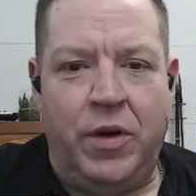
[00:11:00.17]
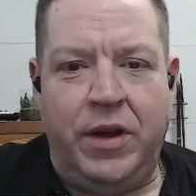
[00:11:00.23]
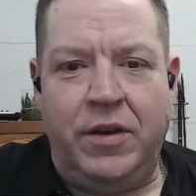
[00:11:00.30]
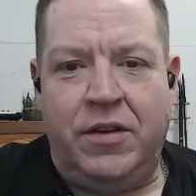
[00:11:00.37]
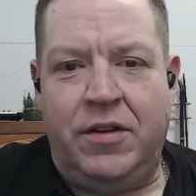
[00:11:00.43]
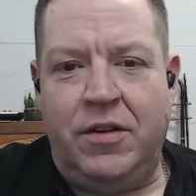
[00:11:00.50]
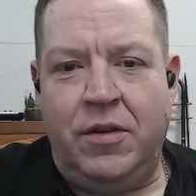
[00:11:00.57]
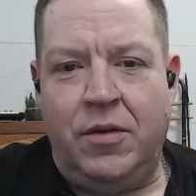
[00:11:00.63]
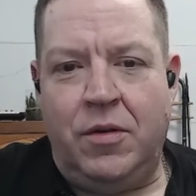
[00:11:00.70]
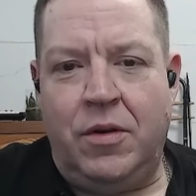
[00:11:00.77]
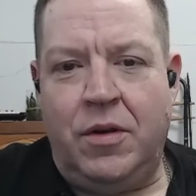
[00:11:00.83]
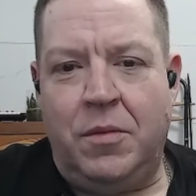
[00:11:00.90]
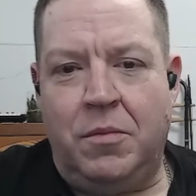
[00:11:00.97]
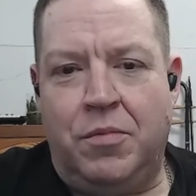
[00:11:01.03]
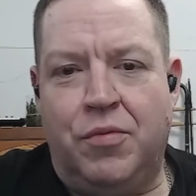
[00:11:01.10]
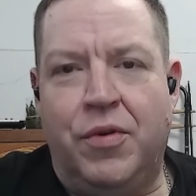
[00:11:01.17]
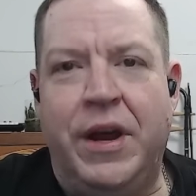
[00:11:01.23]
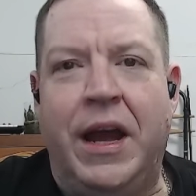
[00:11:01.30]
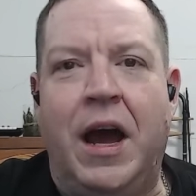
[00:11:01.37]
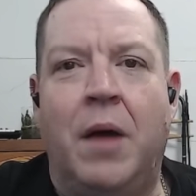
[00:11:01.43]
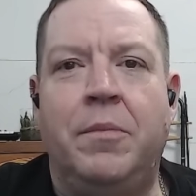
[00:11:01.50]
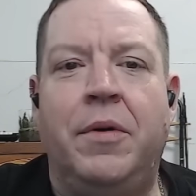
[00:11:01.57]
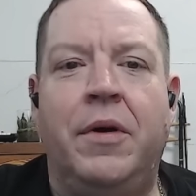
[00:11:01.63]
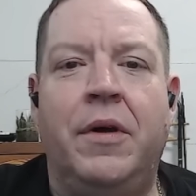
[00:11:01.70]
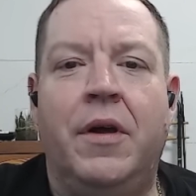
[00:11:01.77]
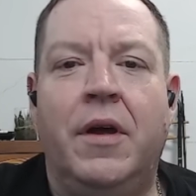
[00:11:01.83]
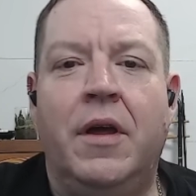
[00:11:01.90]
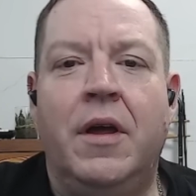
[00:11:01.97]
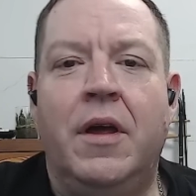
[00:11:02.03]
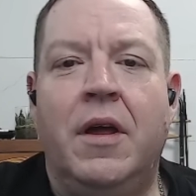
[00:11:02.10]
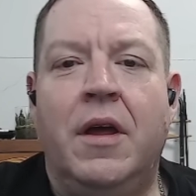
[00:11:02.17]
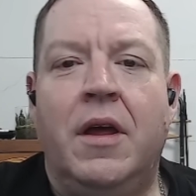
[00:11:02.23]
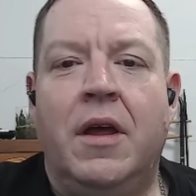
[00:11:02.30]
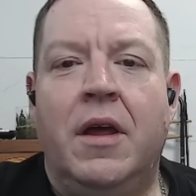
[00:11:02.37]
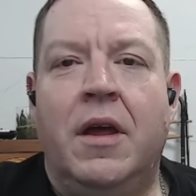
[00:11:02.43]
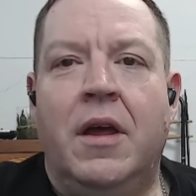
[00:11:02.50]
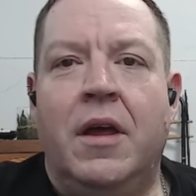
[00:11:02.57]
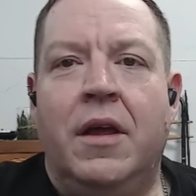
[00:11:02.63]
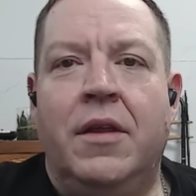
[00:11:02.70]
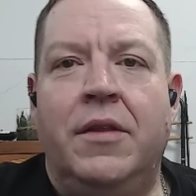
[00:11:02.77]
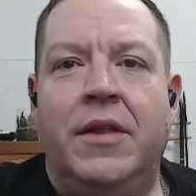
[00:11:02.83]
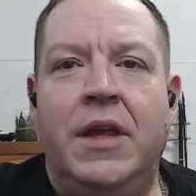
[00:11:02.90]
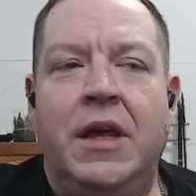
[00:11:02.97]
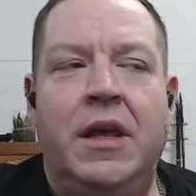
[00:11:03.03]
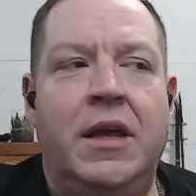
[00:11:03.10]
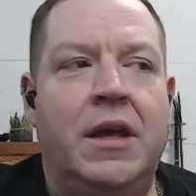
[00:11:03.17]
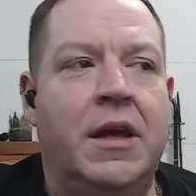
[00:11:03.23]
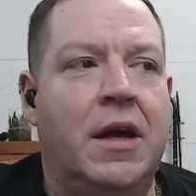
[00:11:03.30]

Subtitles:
to bring up the